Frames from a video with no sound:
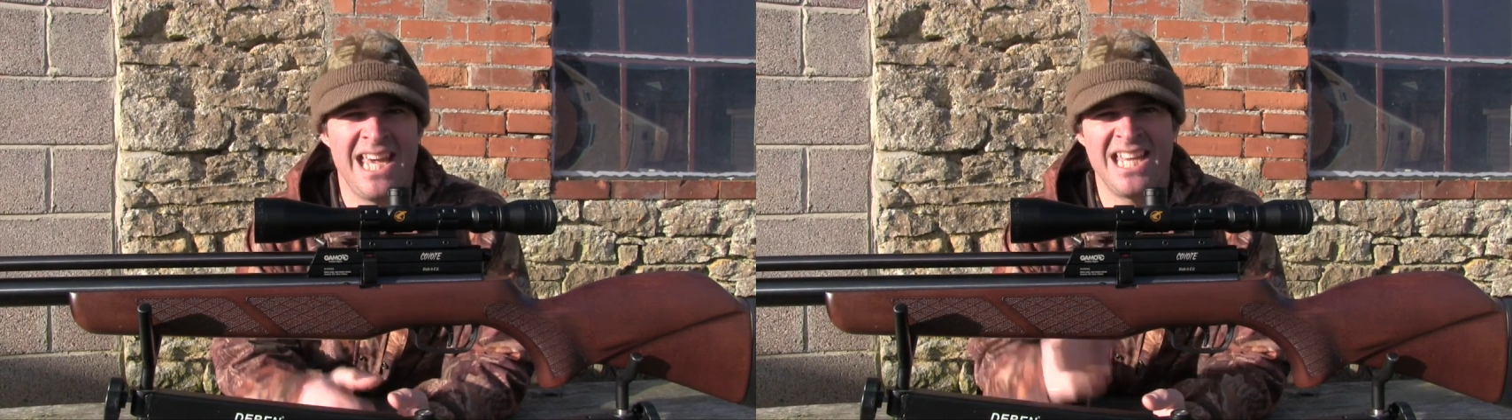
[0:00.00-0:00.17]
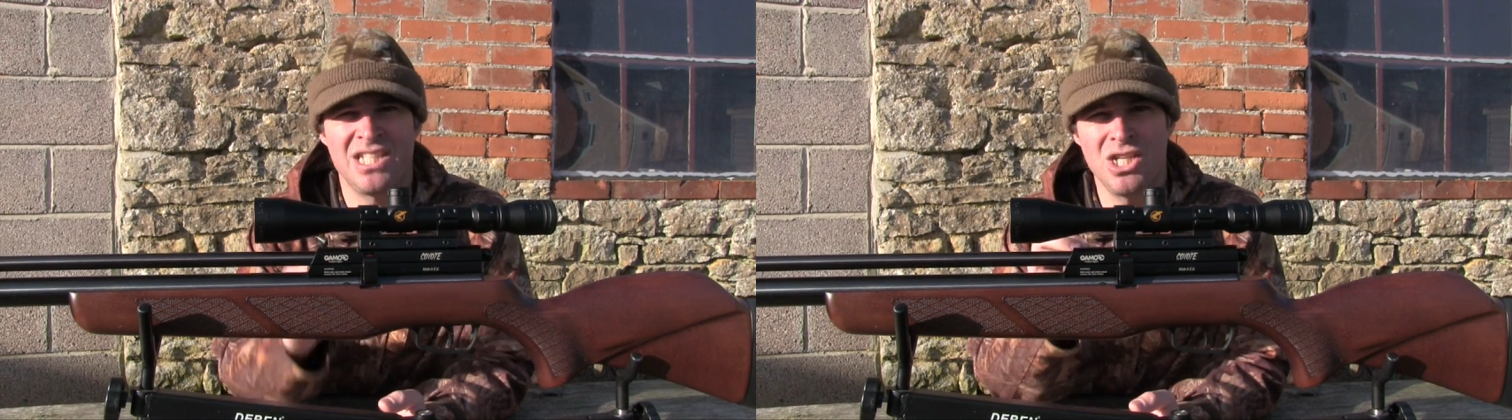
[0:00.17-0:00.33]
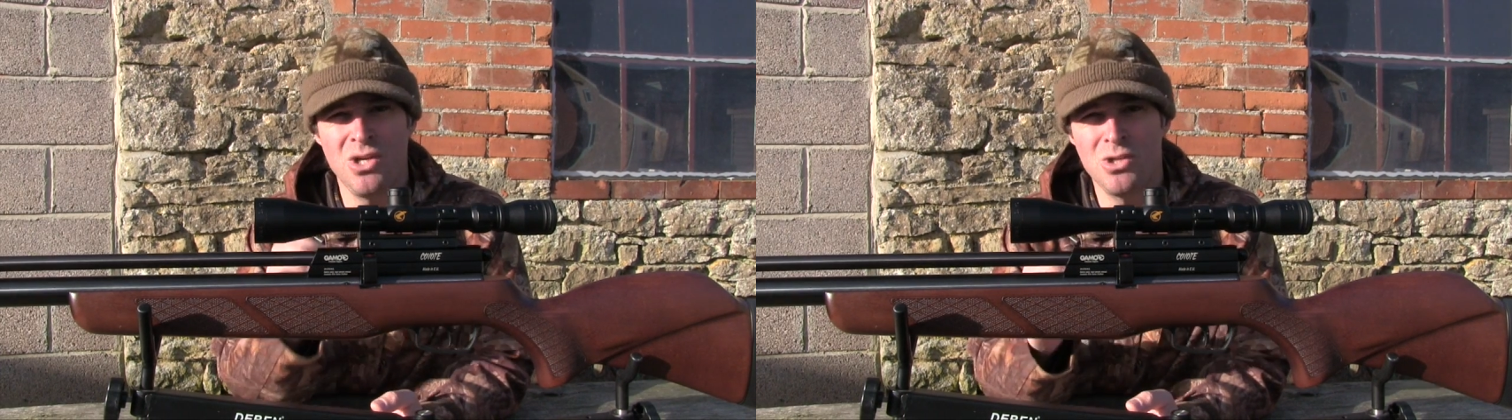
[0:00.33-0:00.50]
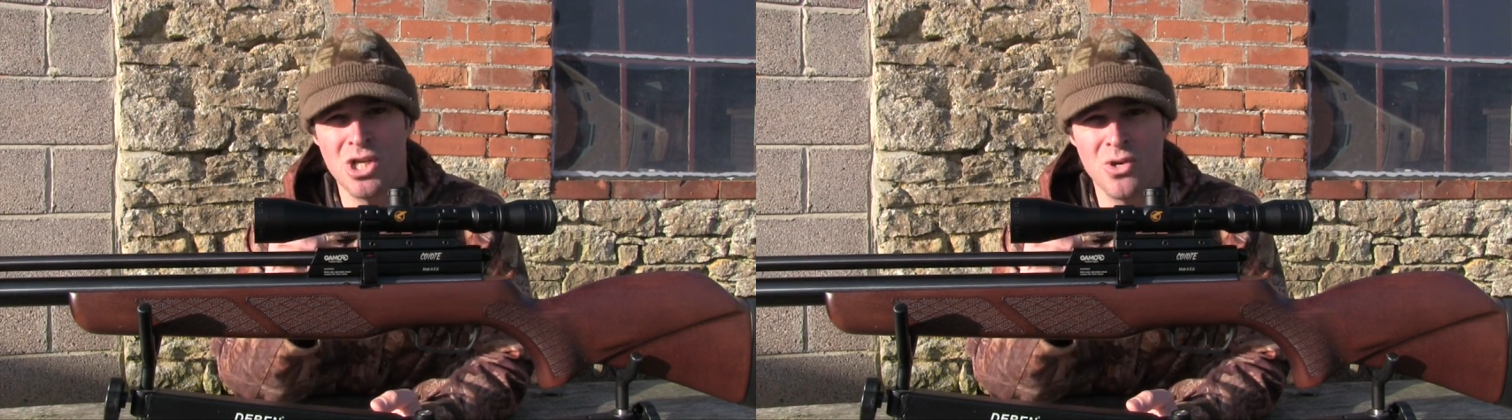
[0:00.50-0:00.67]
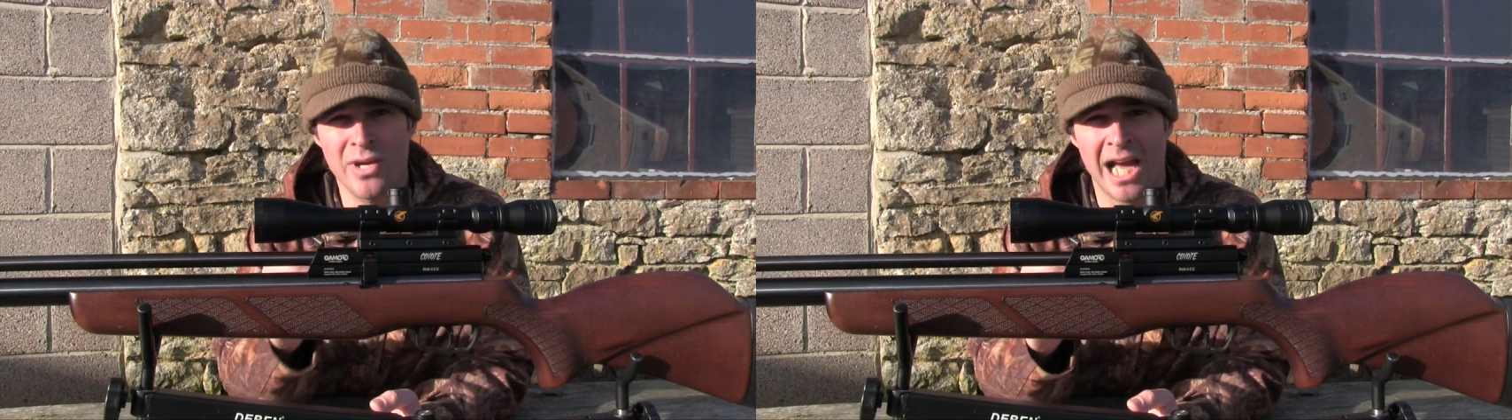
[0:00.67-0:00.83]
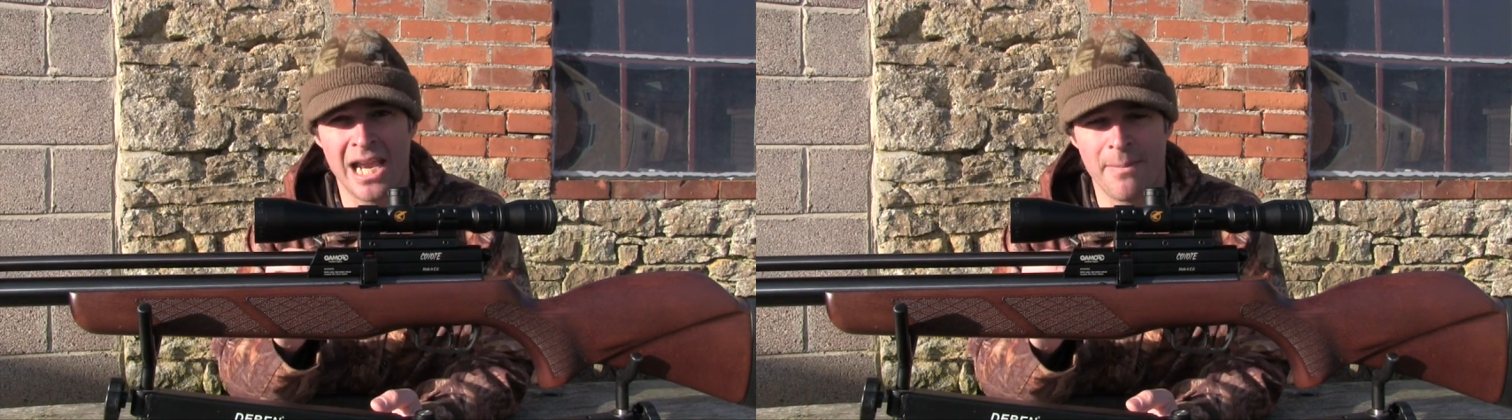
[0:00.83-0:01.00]
In
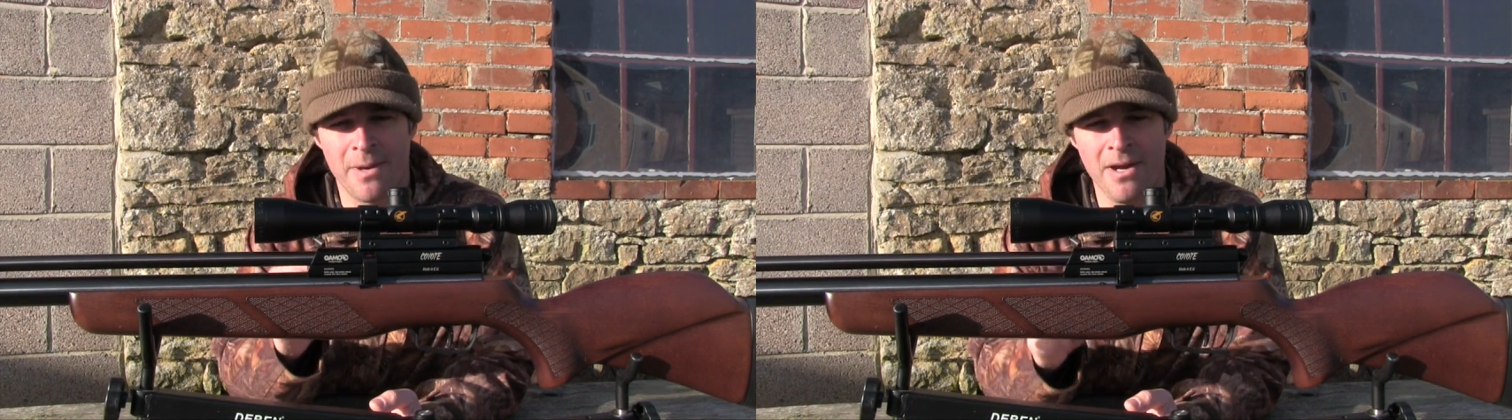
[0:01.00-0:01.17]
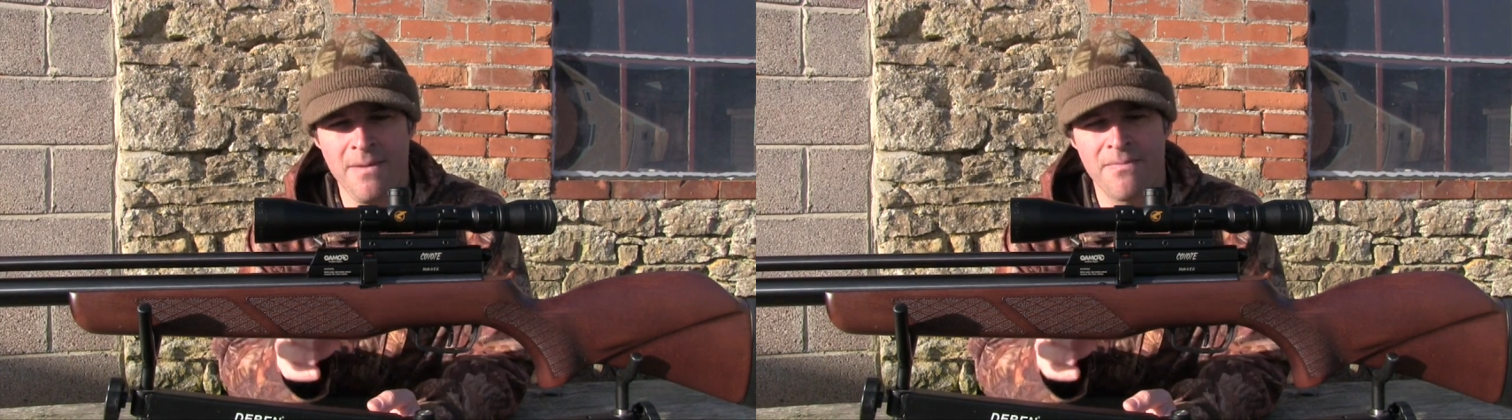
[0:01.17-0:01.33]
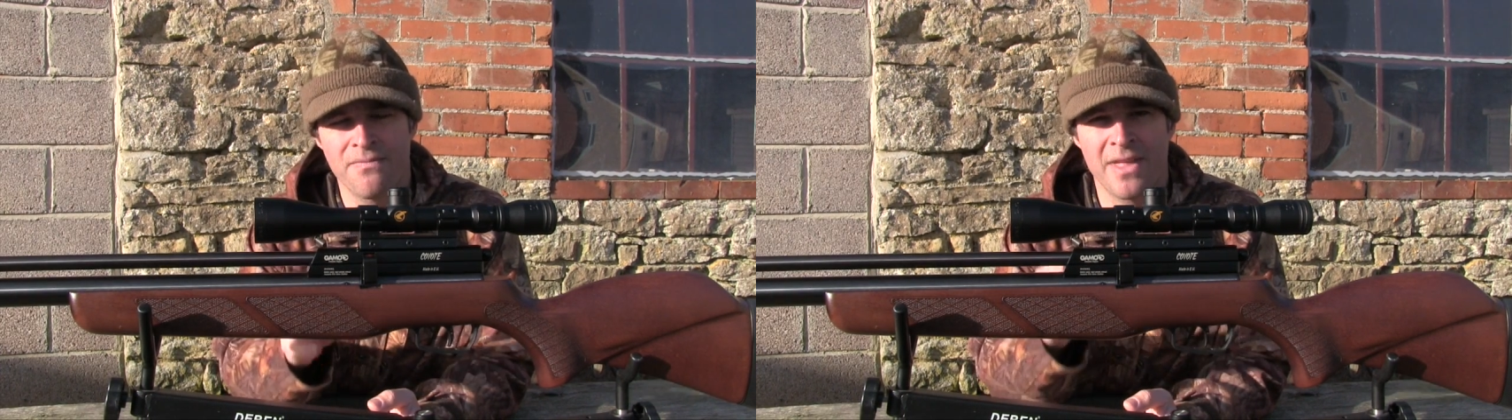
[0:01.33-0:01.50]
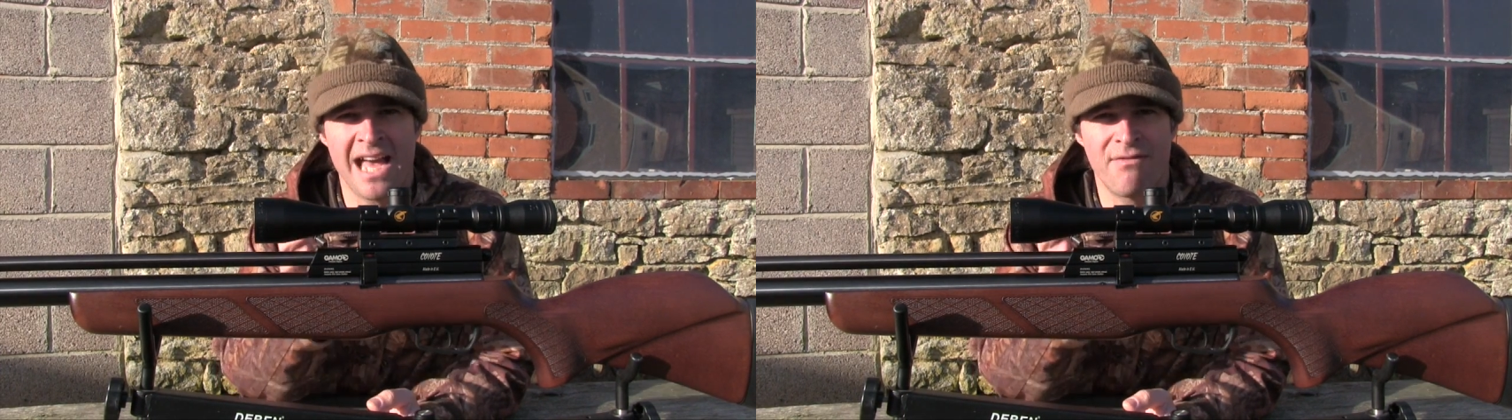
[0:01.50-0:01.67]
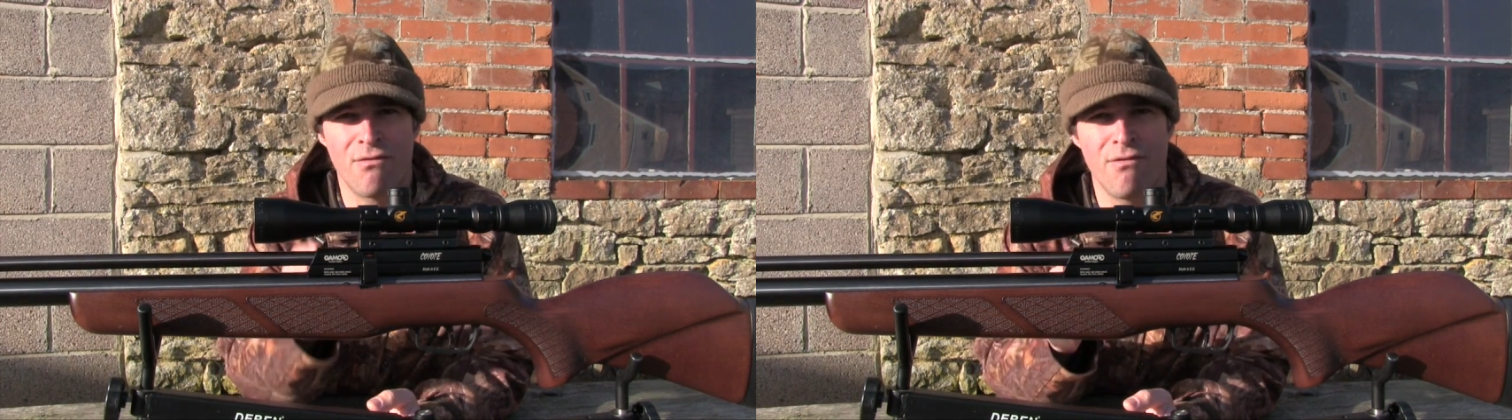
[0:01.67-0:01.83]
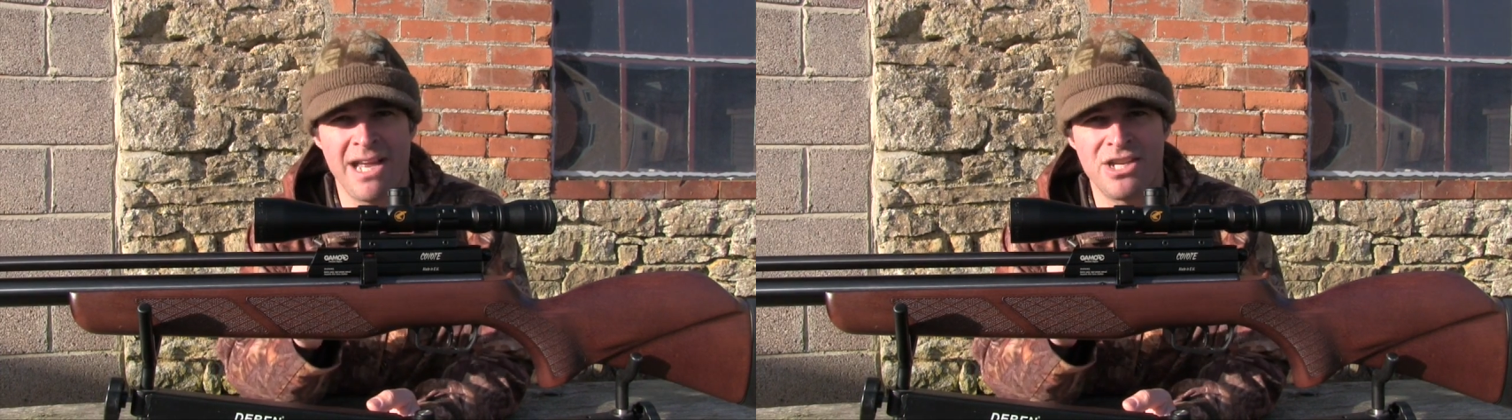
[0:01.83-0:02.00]
2.2 caliber, they
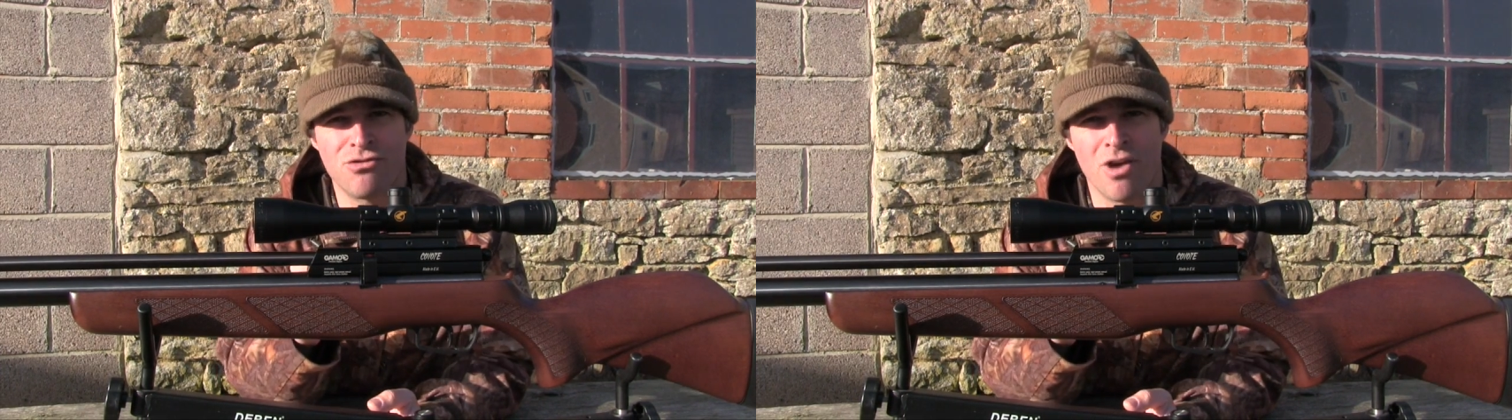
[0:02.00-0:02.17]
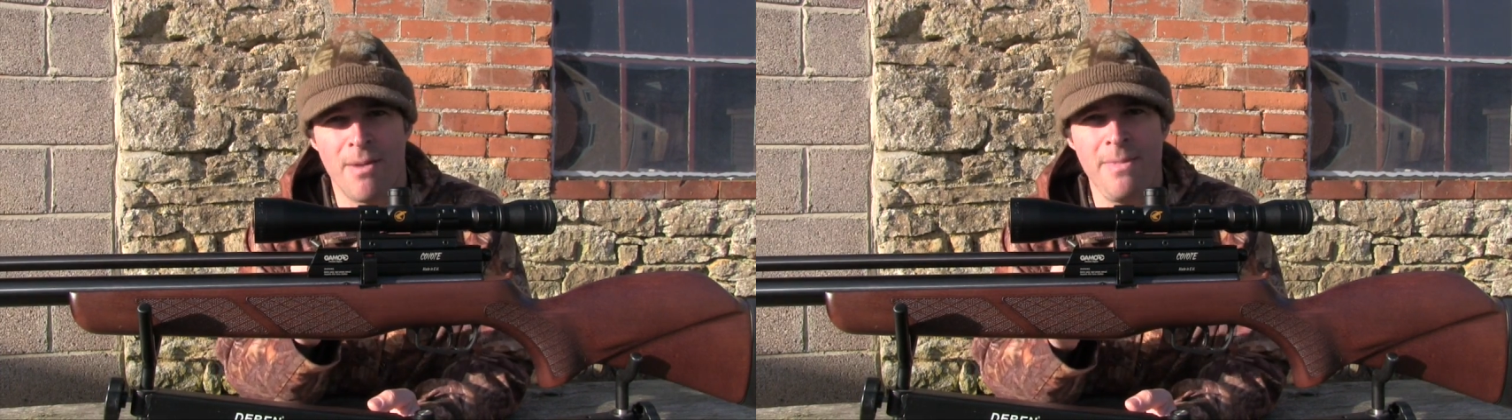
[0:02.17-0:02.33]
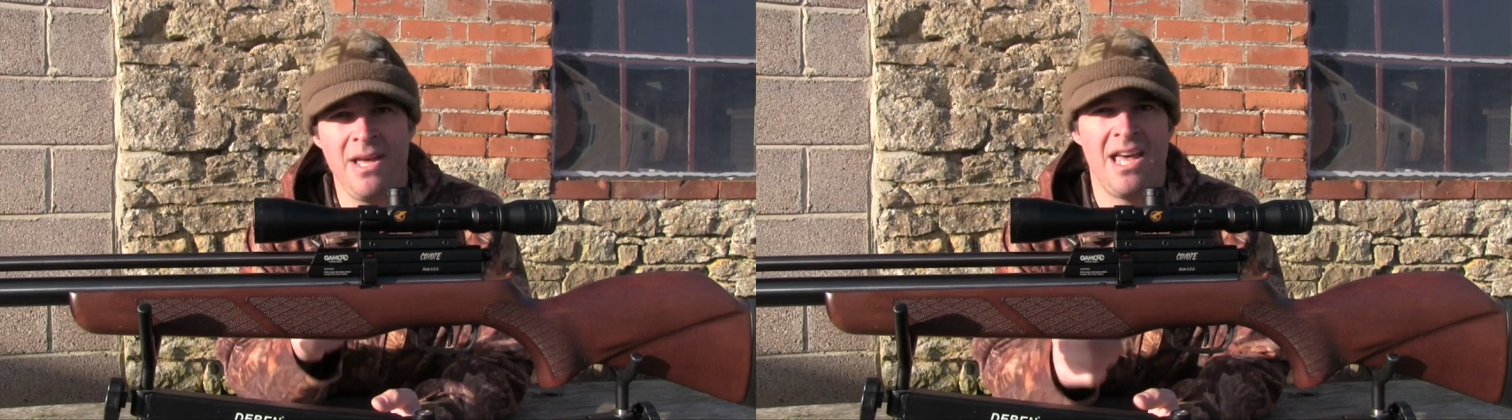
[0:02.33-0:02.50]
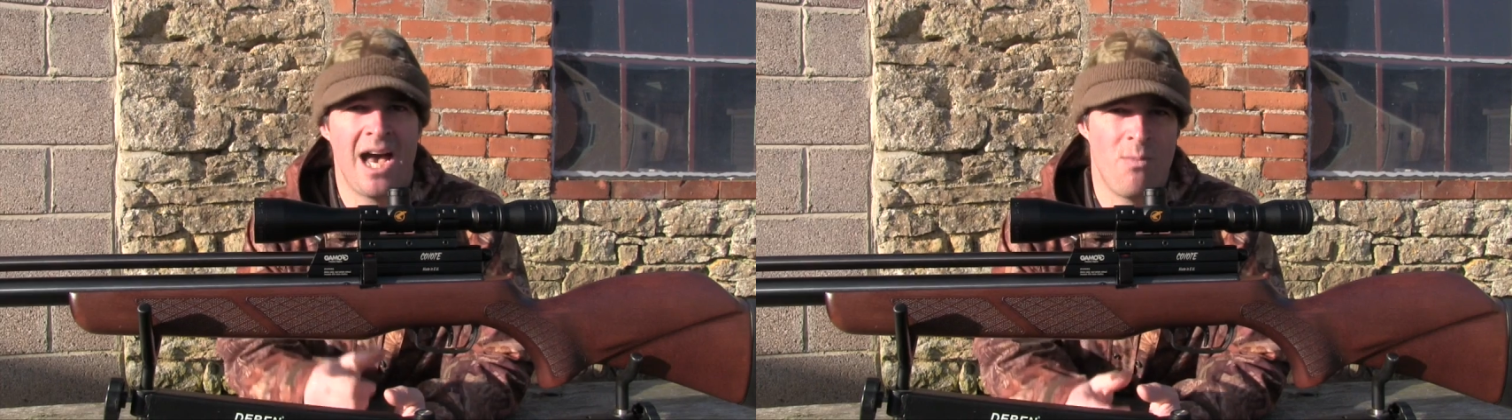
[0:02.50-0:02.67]
have a red drum